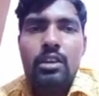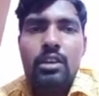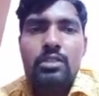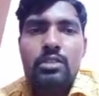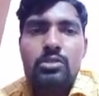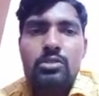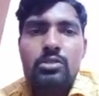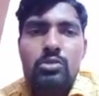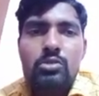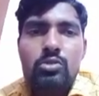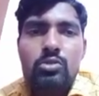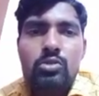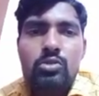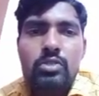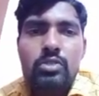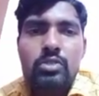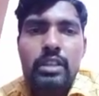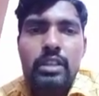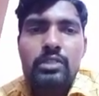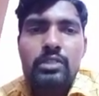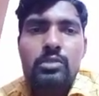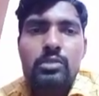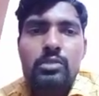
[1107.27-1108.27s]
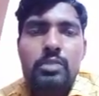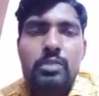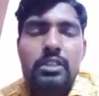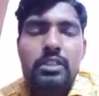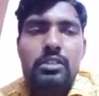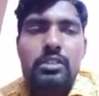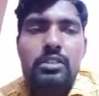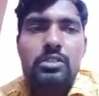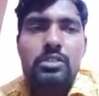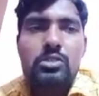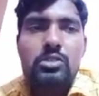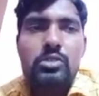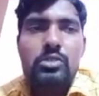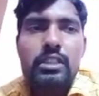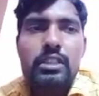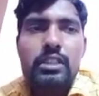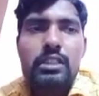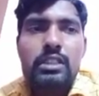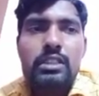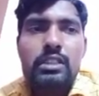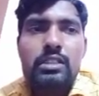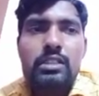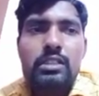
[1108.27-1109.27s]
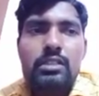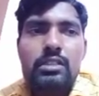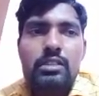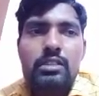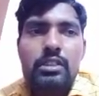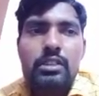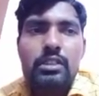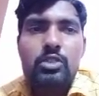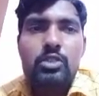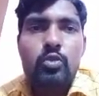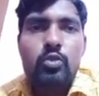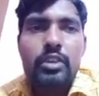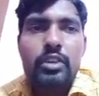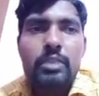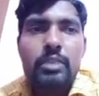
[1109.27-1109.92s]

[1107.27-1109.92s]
So, thank you, my dear students. Thank you very